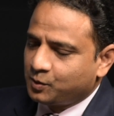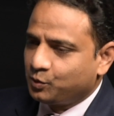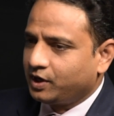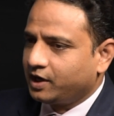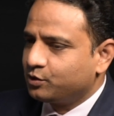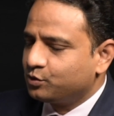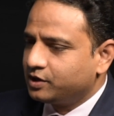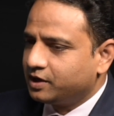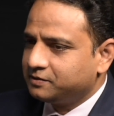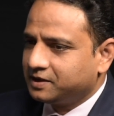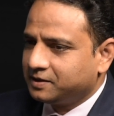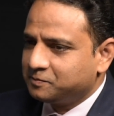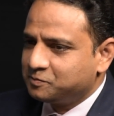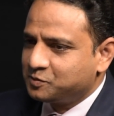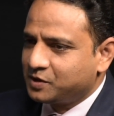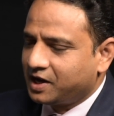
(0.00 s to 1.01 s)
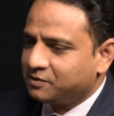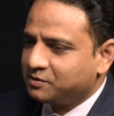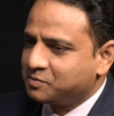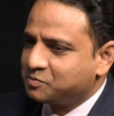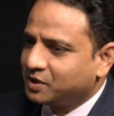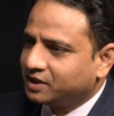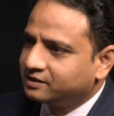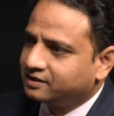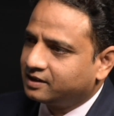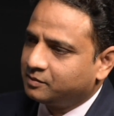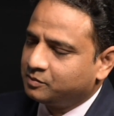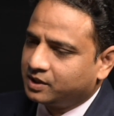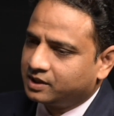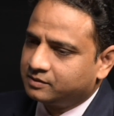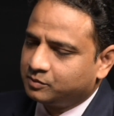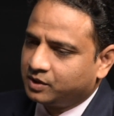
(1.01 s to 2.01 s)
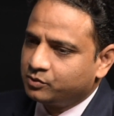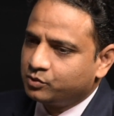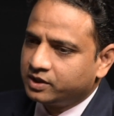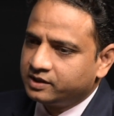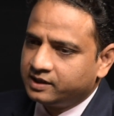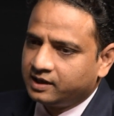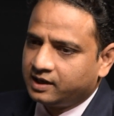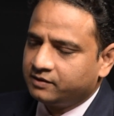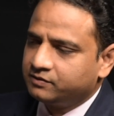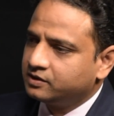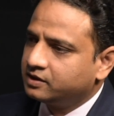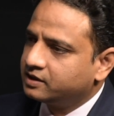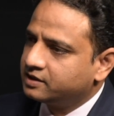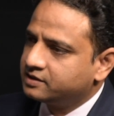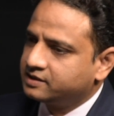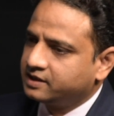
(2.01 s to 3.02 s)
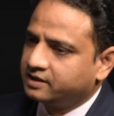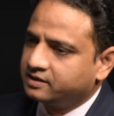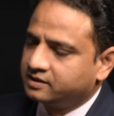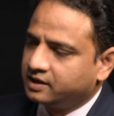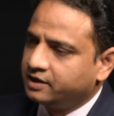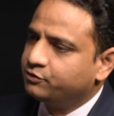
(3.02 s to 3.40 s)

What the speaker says: Well, I don't have a mantra, but one thing I've learned is that